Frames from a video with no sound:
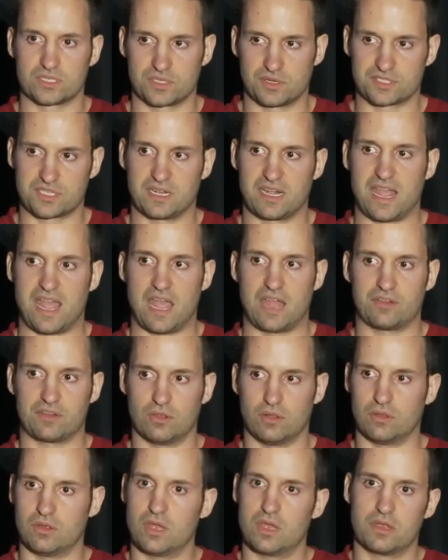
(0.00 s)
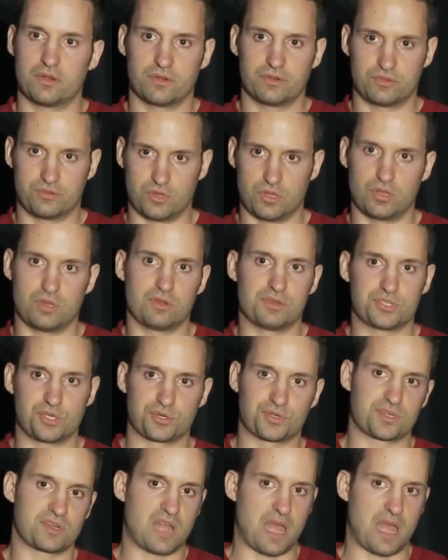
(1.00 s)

So it's going to handle, do you use user